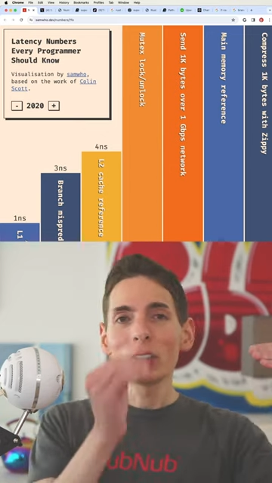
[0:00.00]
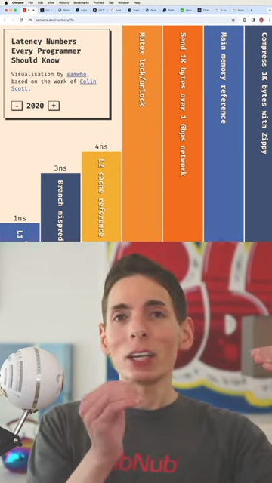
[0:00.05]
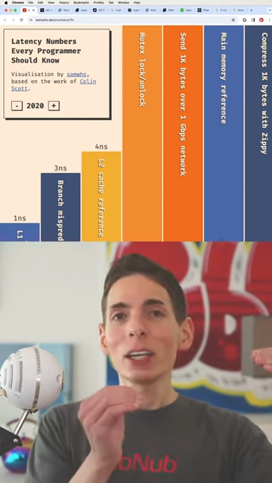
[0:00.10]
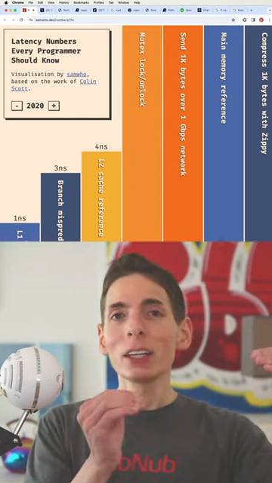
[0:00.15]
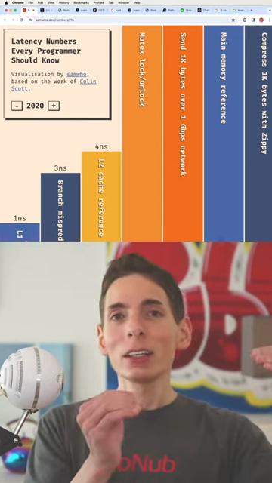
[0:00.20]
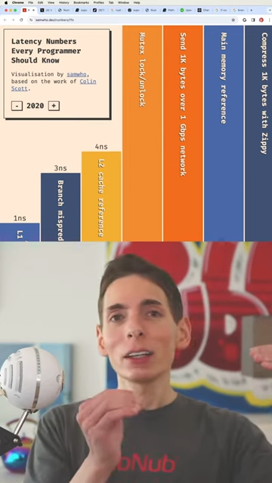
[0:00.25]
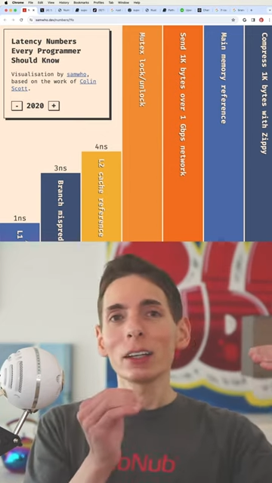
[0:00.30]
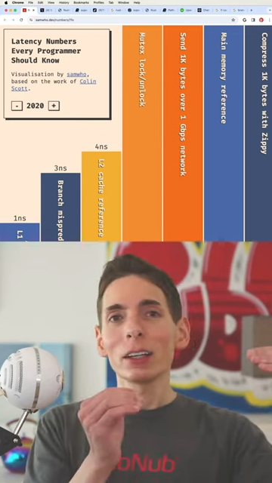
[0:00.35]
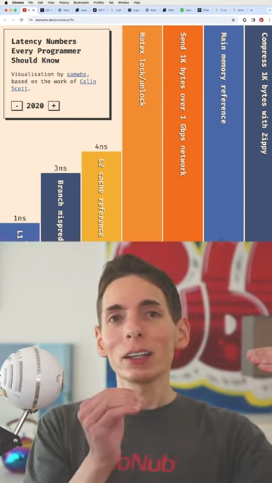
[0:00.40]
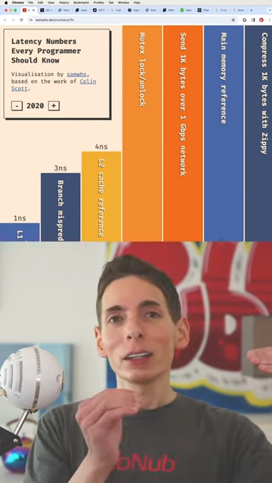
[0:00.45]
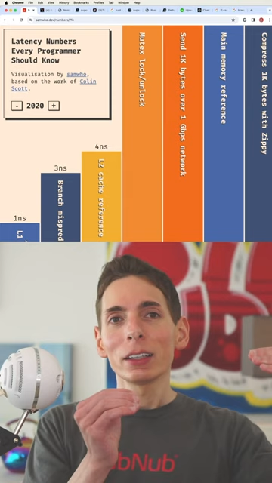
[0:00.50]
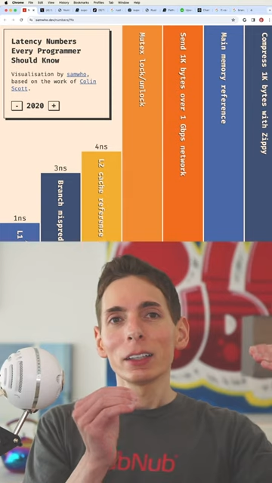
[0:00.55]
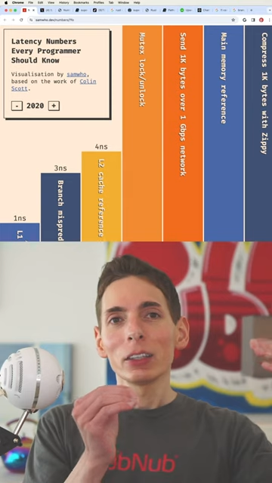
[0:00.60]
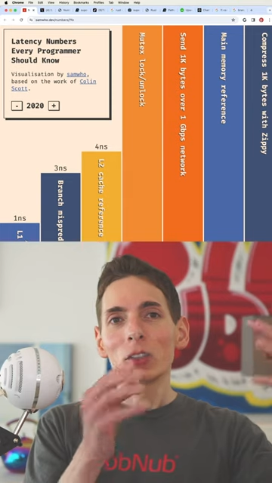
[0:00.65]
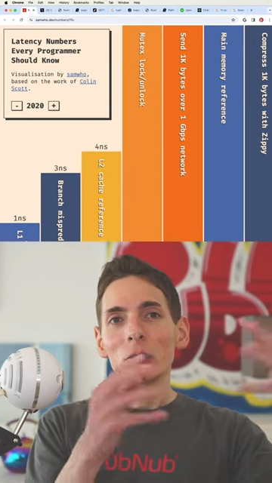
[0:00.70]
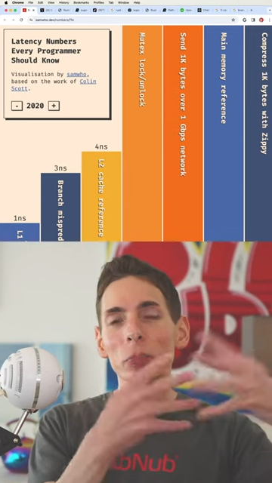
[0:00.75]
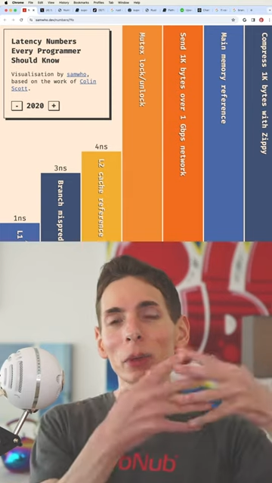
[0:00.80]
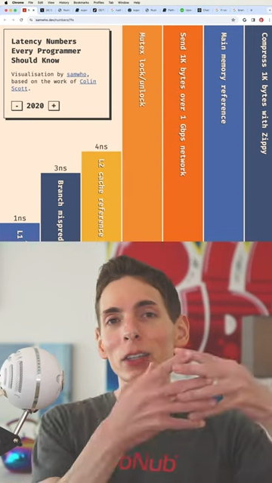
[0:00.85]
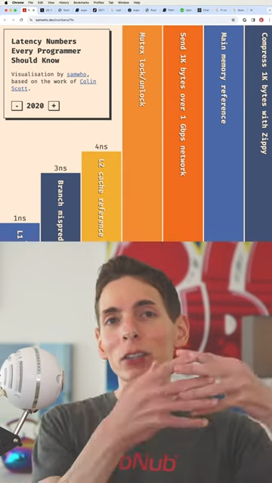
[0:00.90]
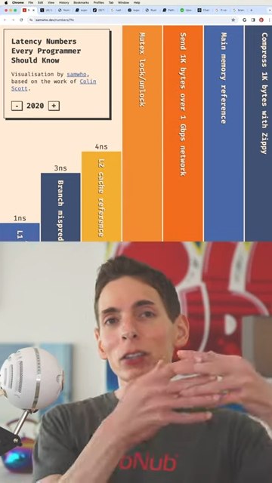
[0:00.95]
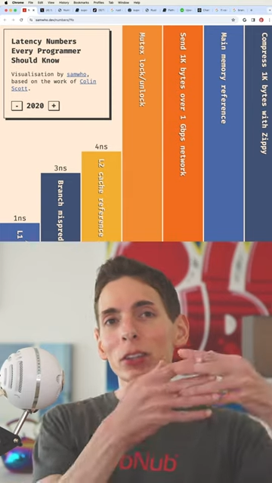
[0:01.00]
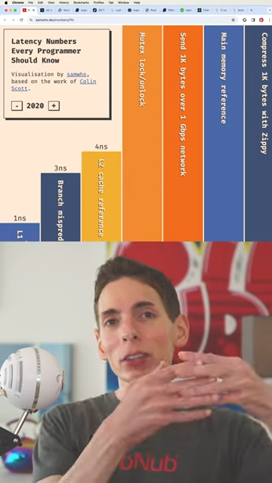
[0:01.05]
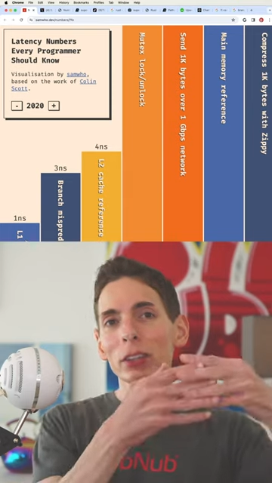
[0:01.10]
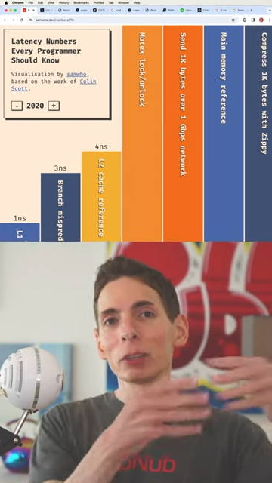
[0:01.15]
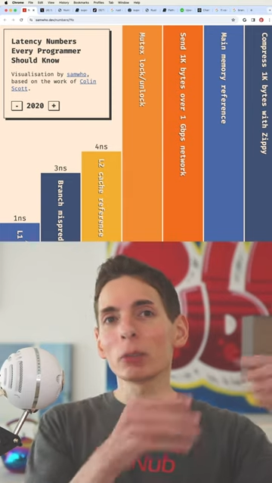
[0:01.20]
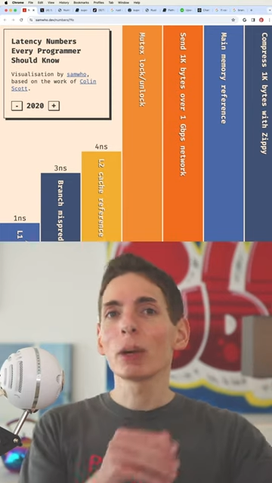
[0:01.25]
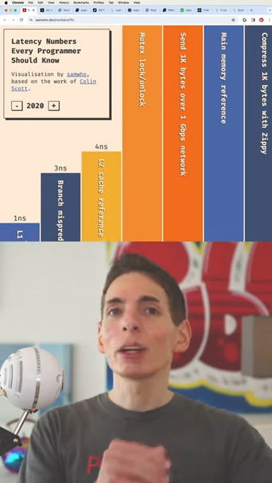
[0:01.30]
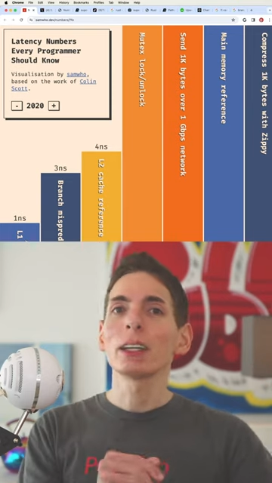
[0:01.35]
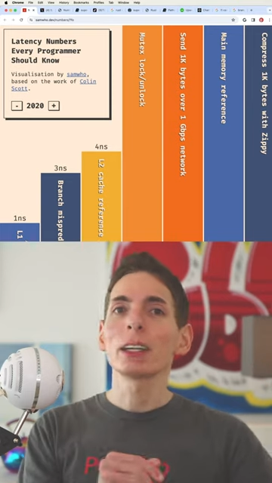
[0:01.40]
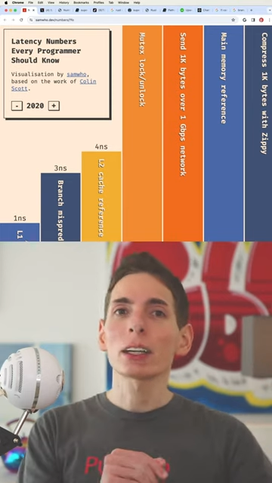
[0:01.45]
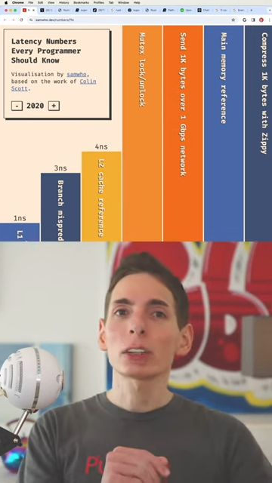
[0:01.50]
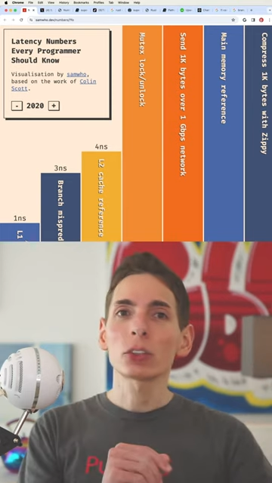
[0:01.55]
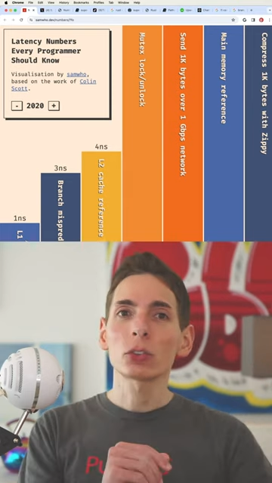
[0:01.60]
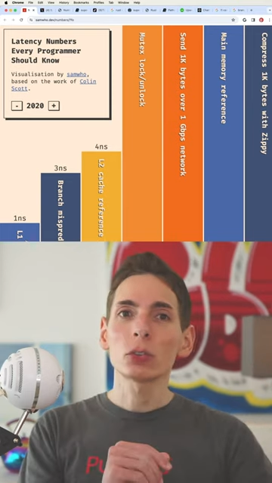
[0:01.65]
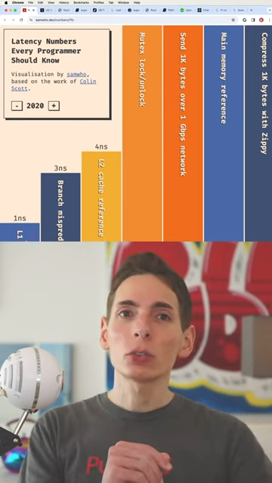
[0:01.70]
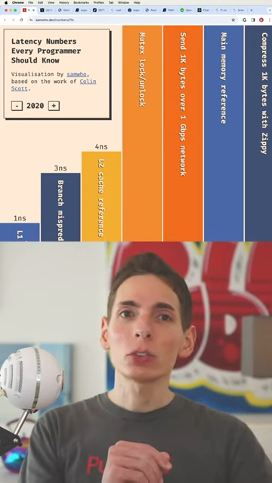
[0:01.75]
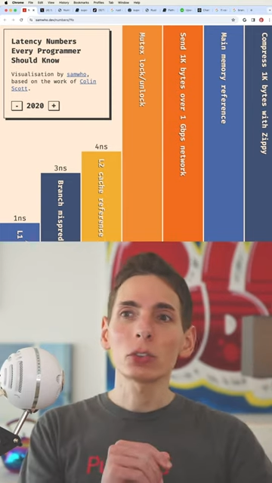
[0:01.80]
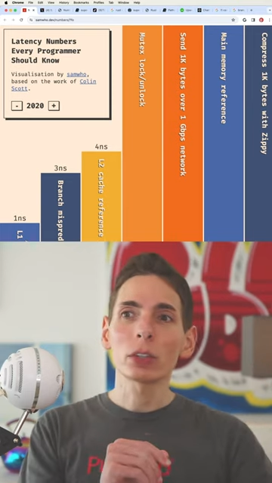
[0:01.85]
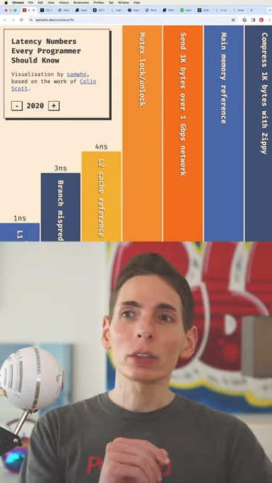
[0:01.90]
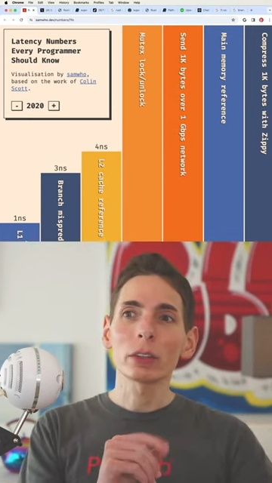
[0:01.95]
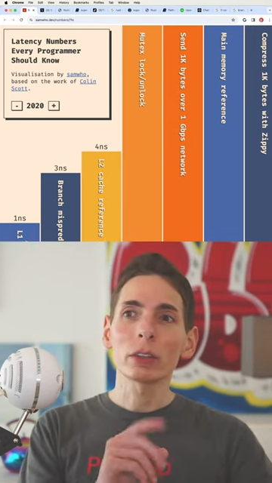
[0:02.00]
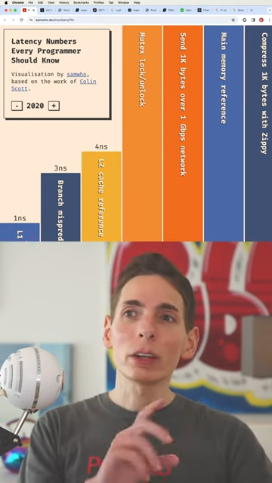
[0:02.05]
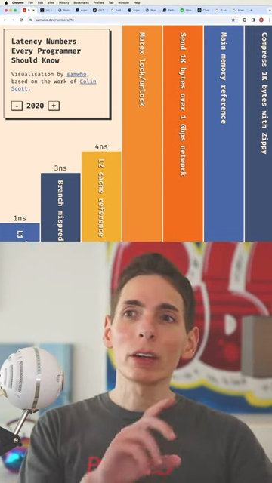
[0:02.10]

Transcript: data is basically right next to each other.